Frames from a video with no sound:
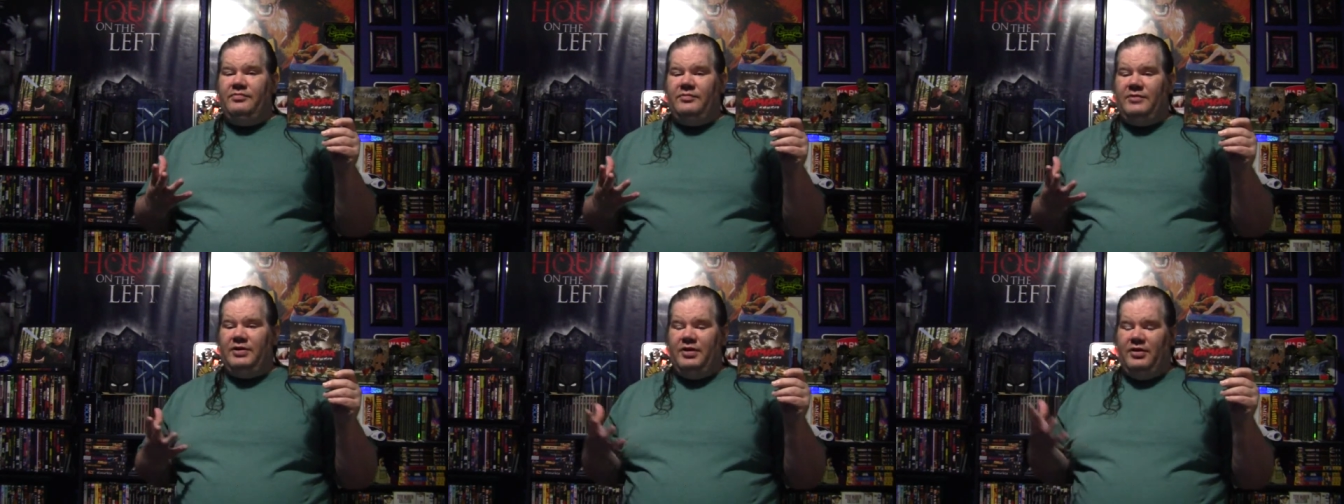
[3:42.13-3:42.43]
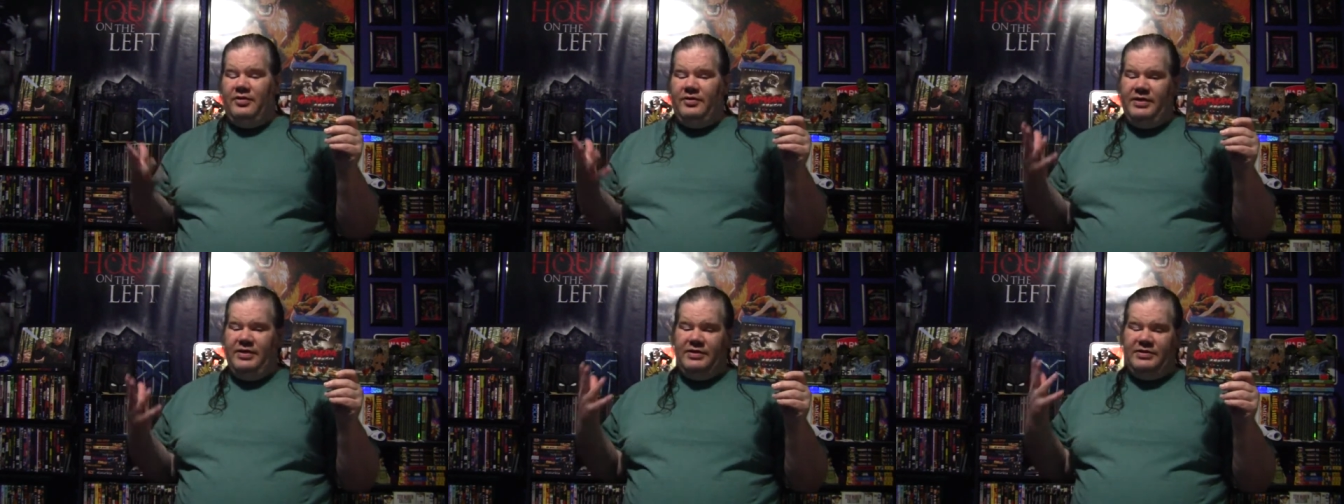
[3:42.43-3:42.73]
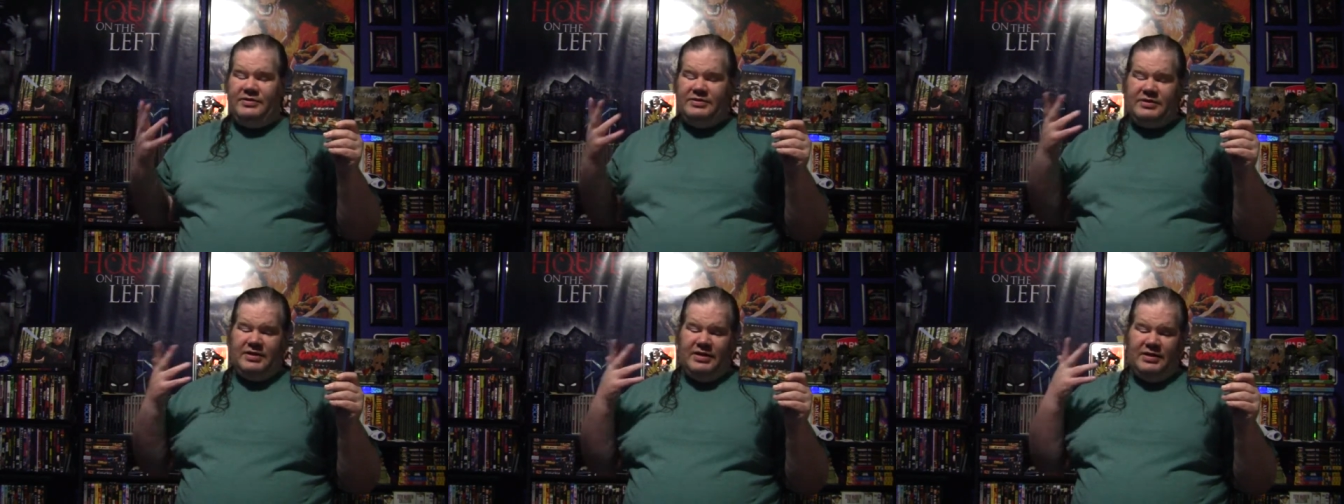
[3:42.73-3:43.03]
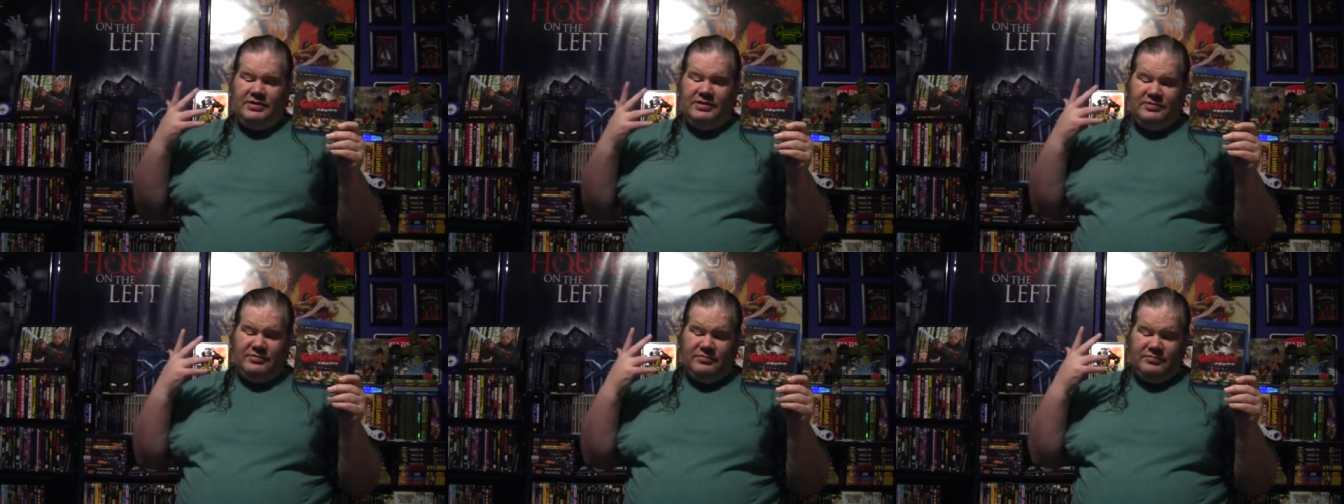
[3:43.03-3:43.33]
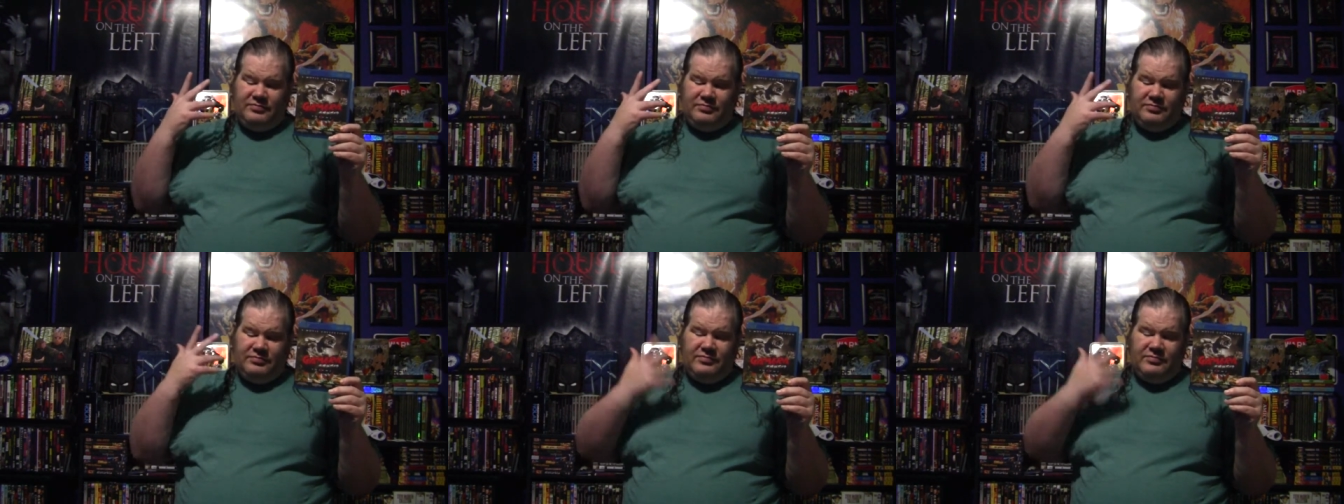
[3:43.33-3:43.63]
You know, he's the
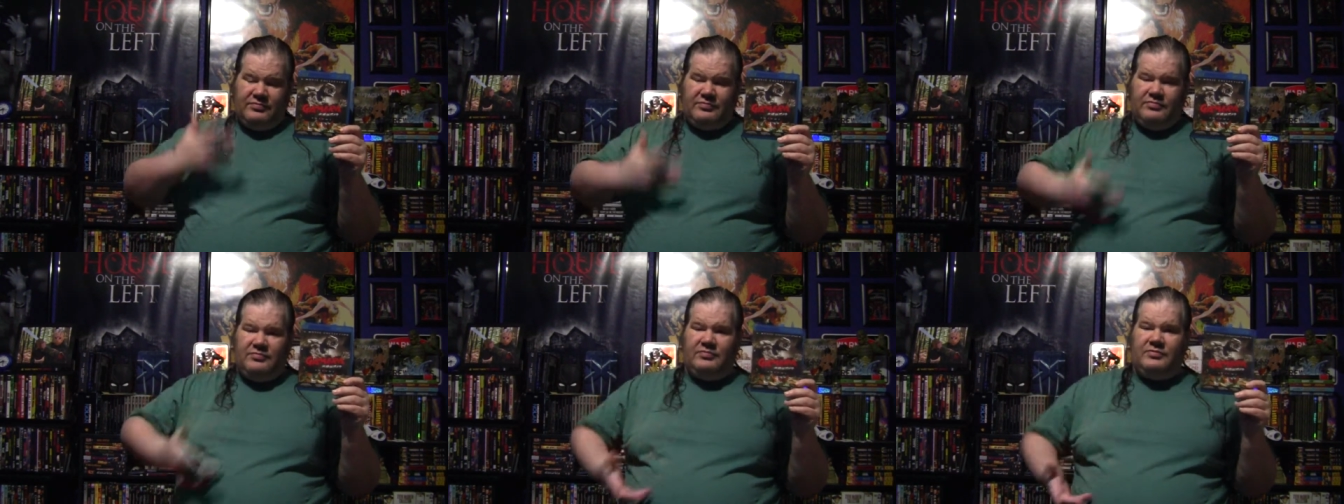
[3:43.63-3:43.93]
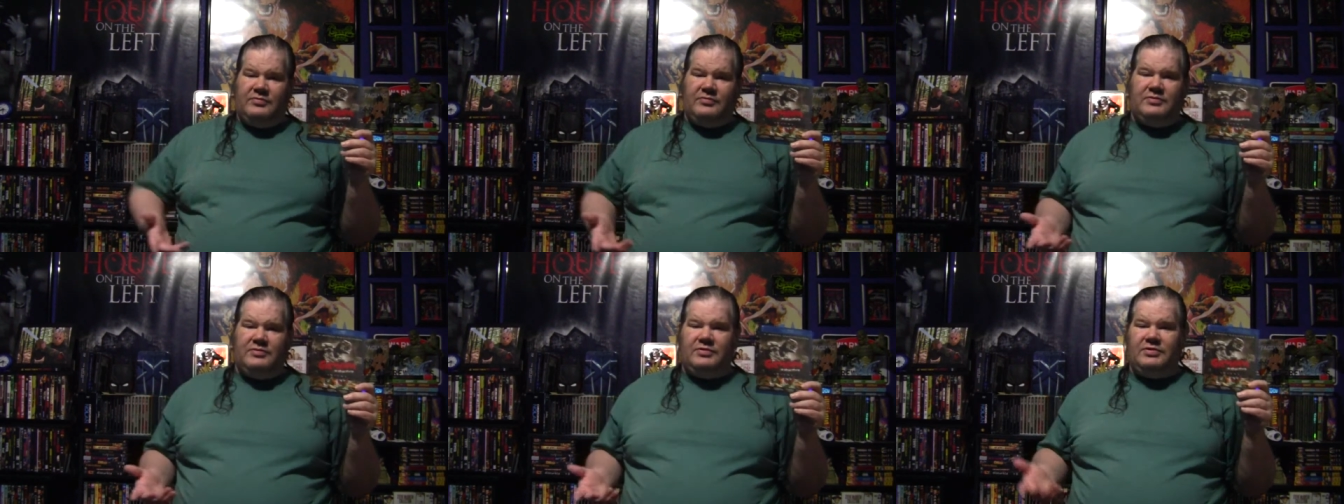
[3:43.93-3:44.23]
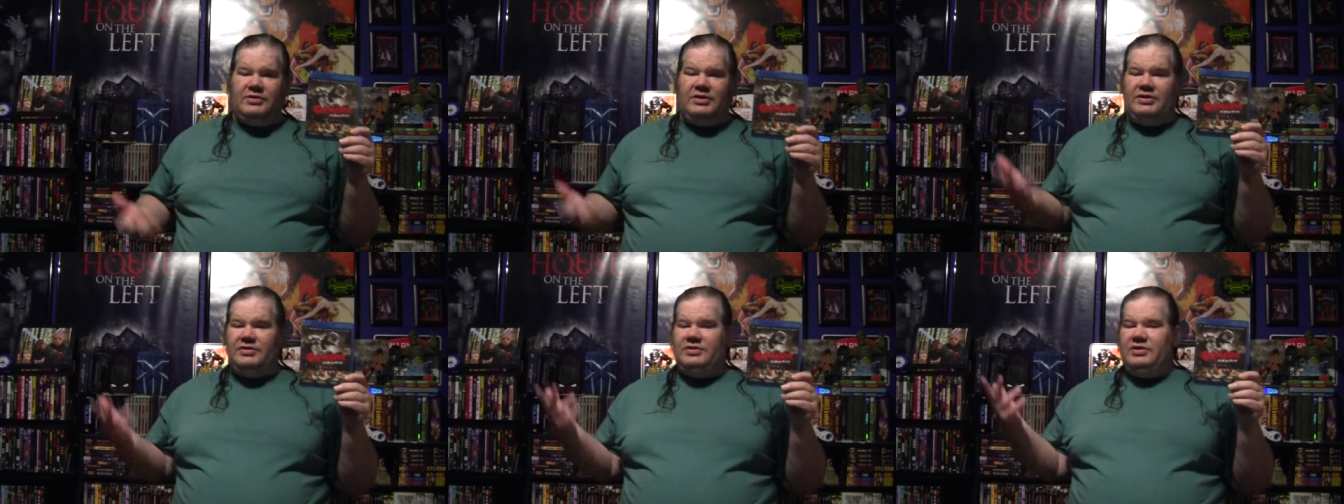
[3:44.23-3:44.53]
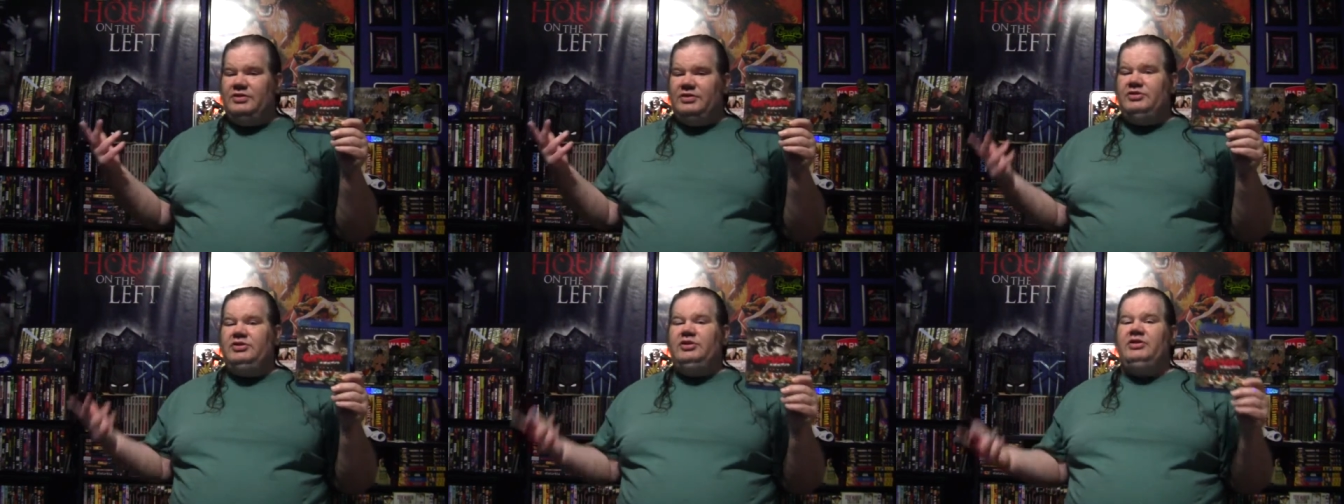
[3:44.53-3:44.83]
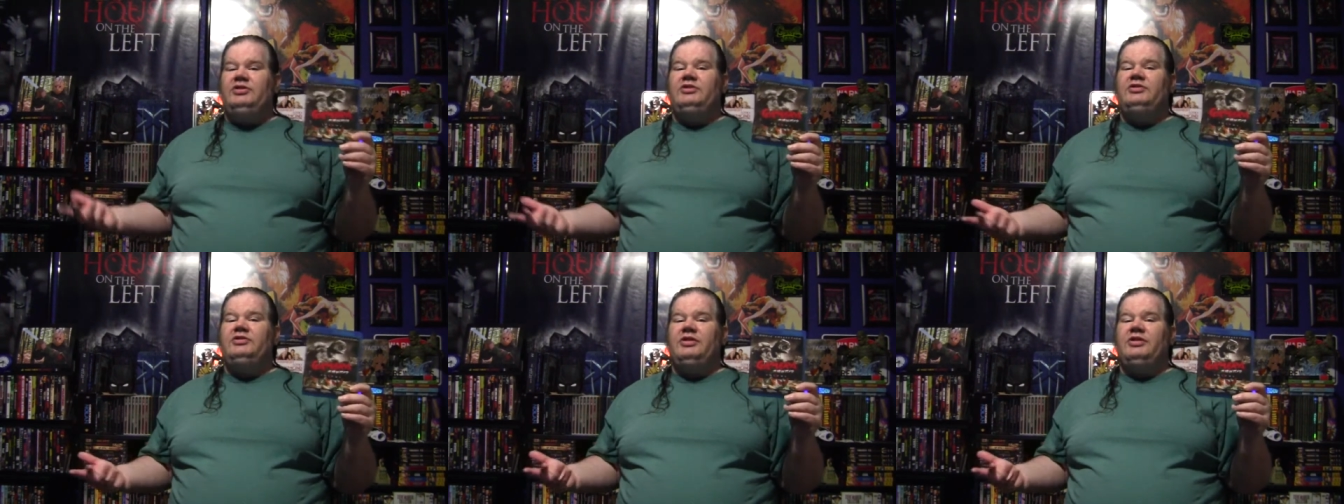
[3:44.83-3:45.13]

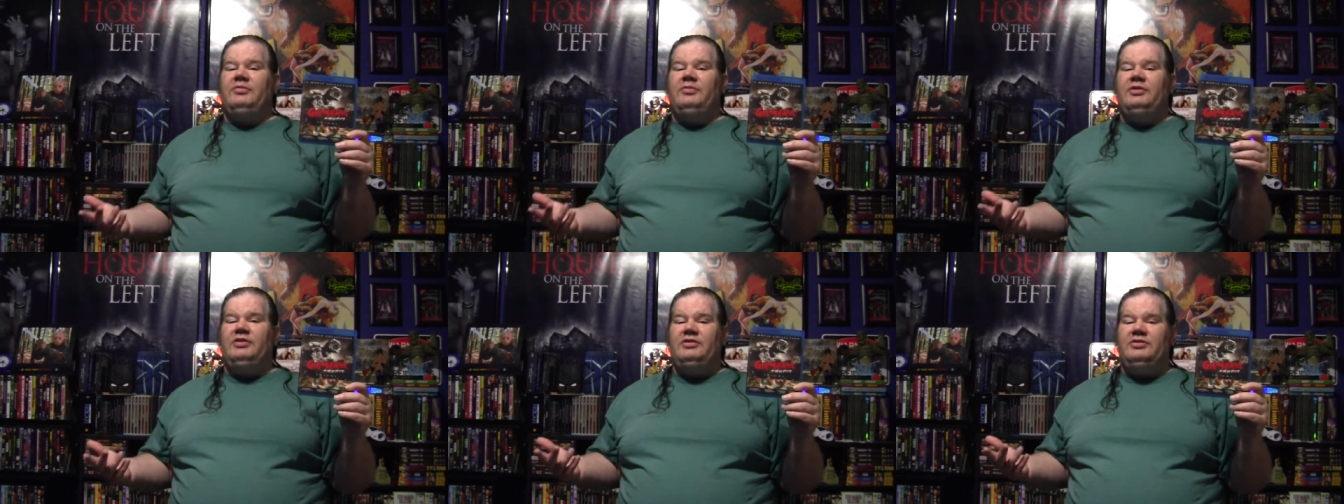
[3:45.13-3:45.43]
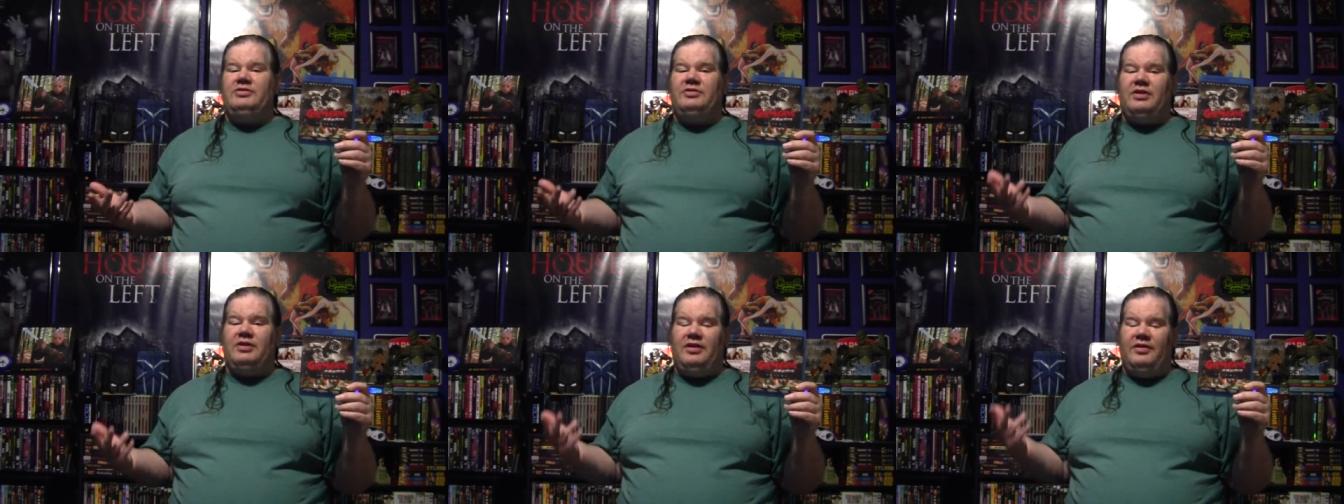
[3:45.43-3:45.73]
Gene Simmons